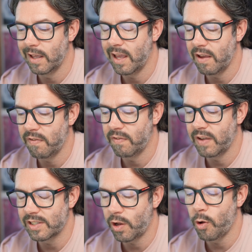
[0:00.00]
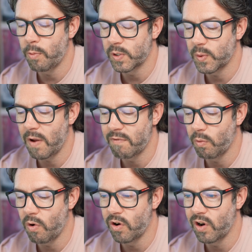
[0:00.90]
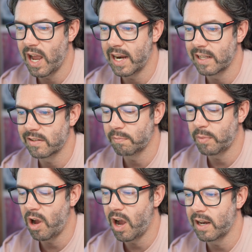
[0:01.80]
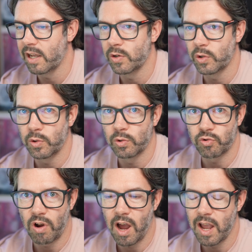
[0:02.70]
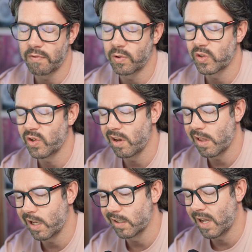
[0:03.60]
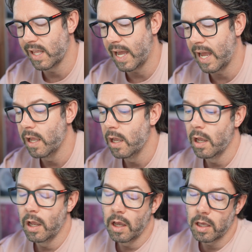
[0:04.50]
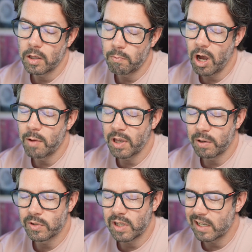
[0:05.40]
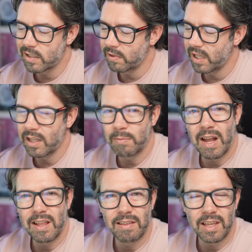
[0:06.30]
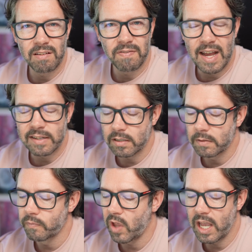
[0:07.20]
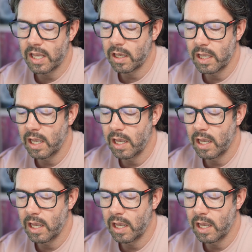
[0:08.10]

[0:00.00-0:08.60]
if it's open to everyone and it's behind like your Google Drive or certain things like that. You might be able to, actually thinking fast, like